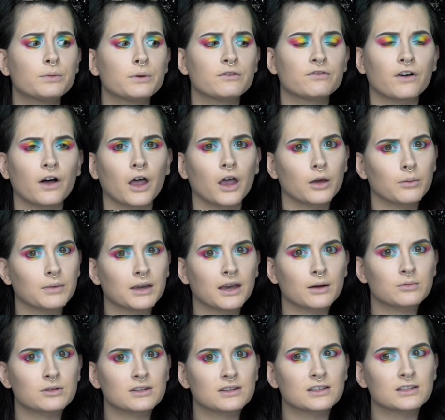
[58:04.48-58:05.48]
been following me
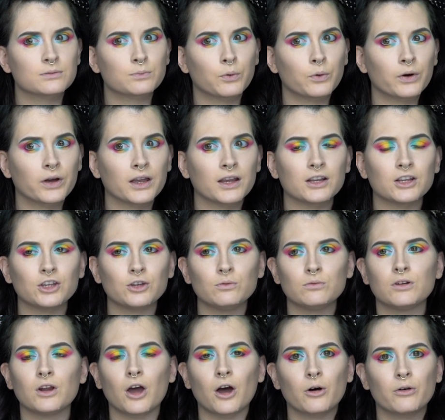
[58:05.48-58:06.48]
up to this point, you
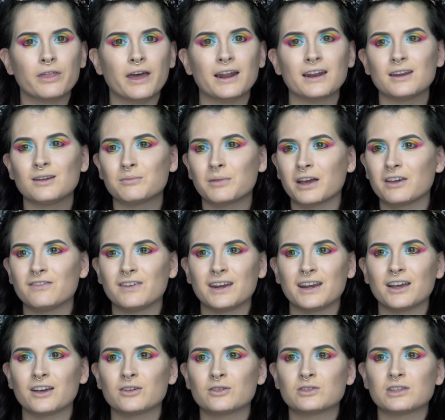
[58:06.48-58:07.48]
know that in my
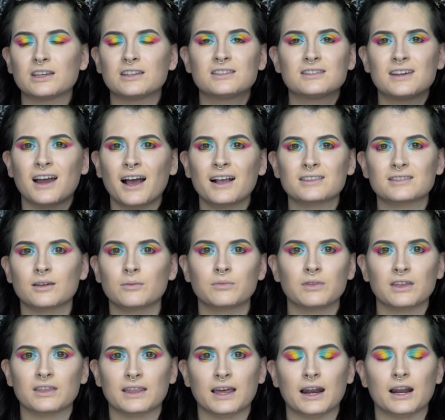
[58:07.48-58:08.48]
videos, it's not
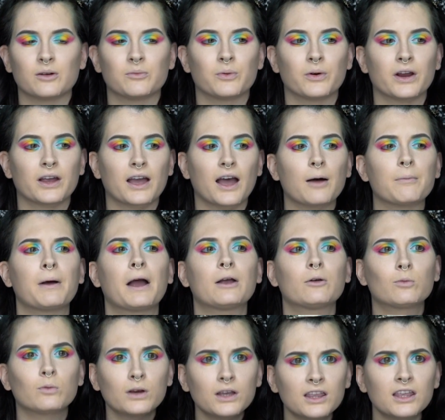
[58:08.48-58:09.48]
something that I bring up. I
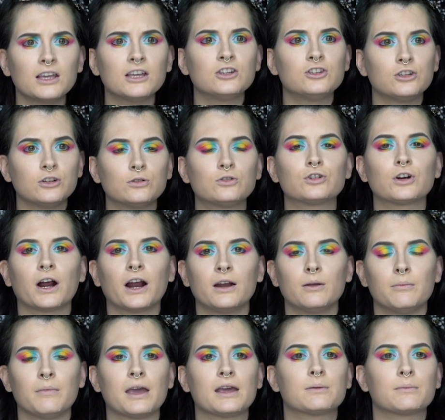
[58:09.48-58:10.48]
really do try to
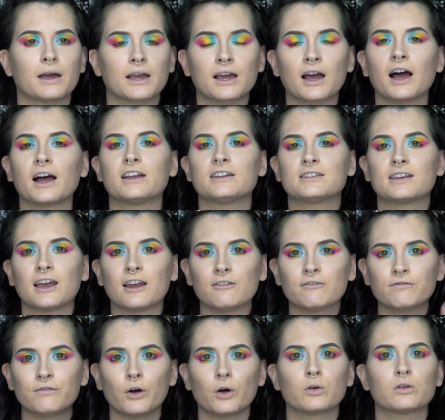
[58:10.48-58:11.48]
make my
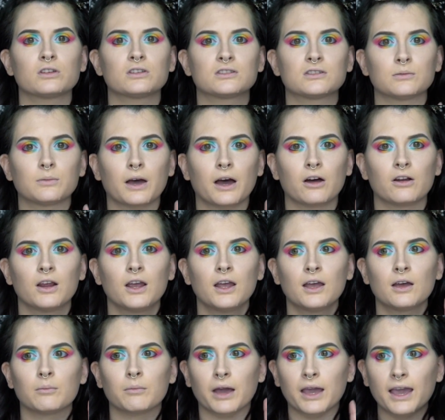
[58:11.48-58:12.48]
content focused about
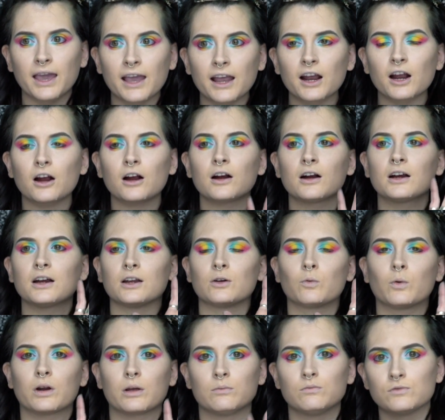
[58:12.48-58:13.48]
my hair and
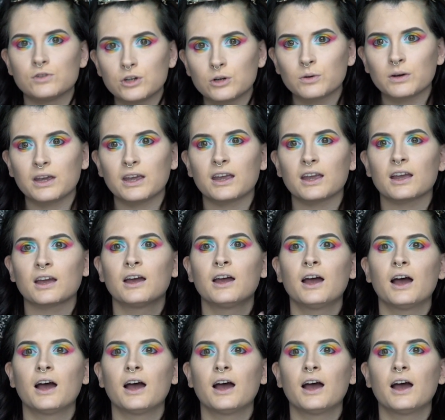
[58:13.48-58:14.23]
what I'm doing